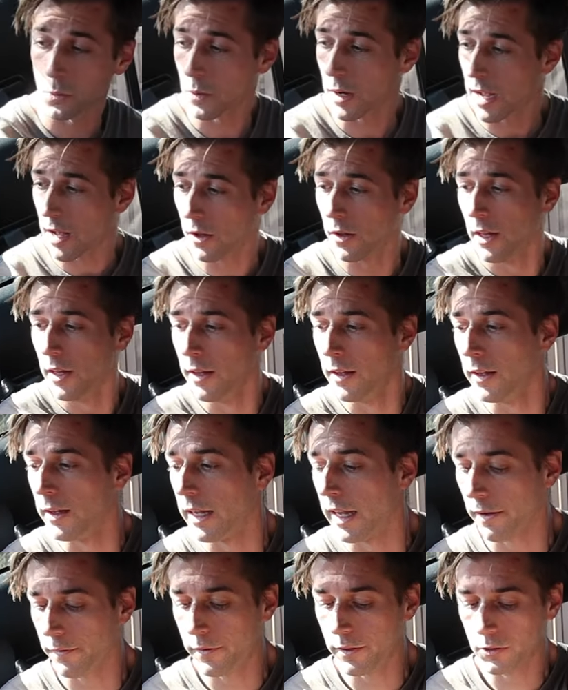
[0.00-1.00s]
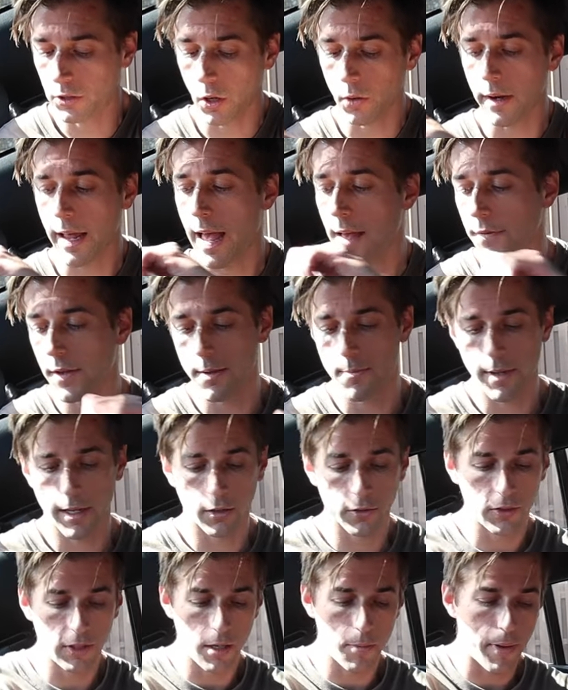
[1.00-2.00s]
well. If you don't have a
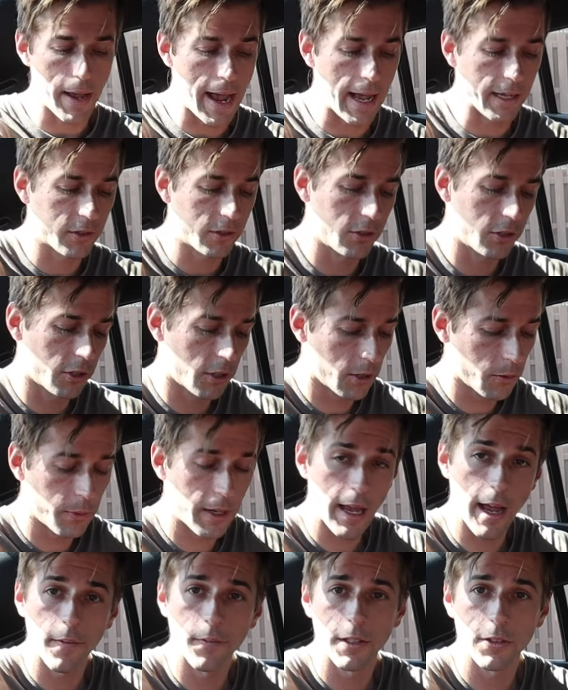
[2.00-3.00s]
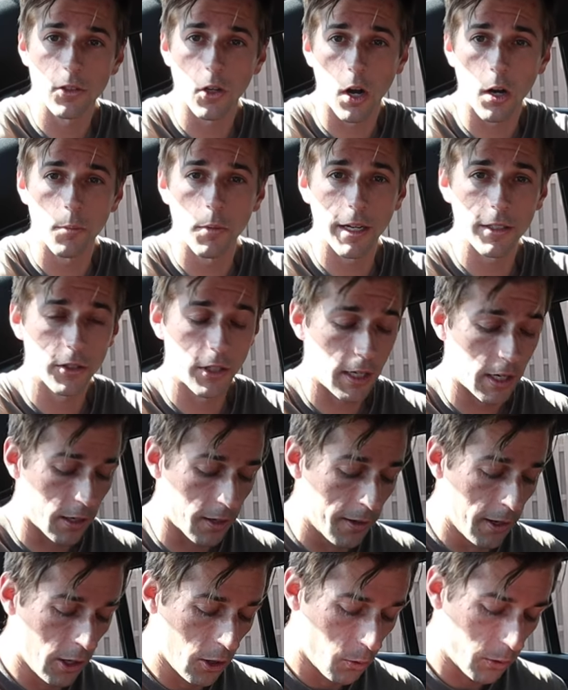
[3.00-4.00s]
middle seat passenger, we have this armrest here
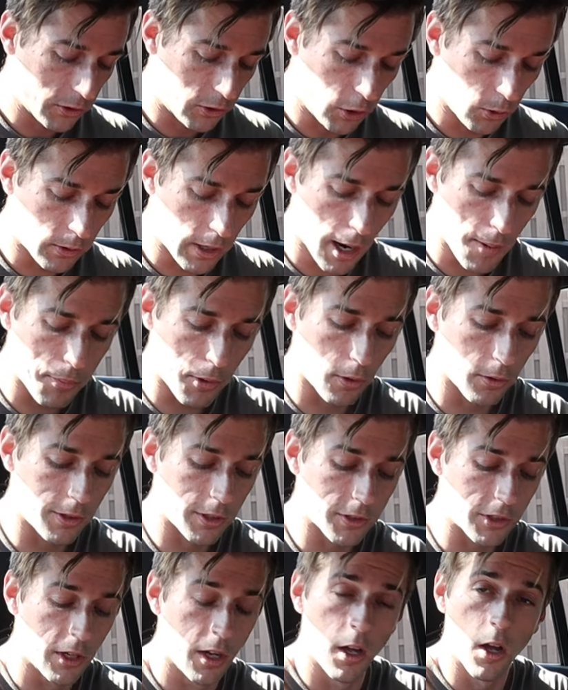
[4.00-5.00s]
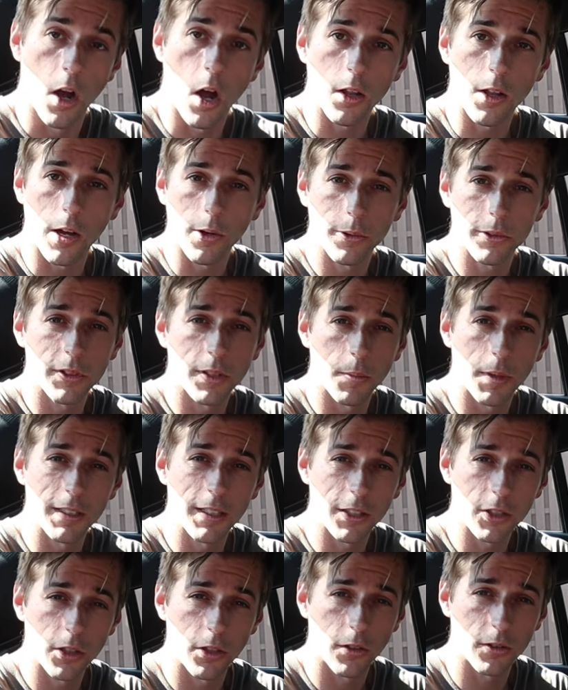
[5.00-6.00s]
with two cup holders along with some
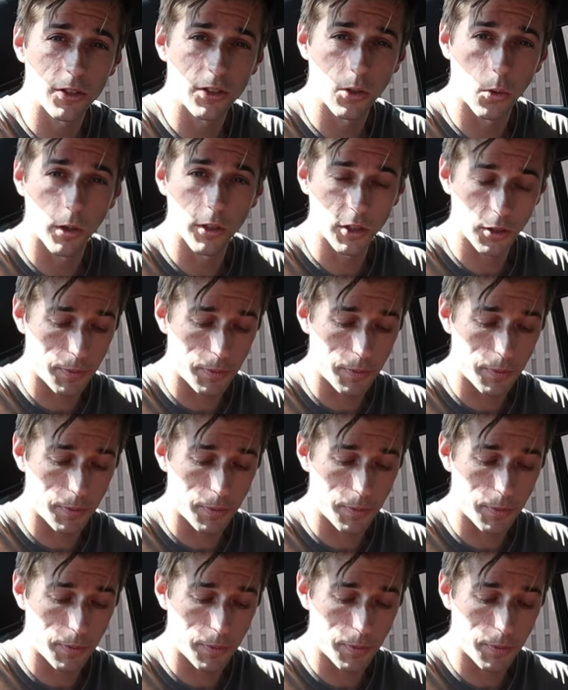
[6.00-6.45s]
additional storage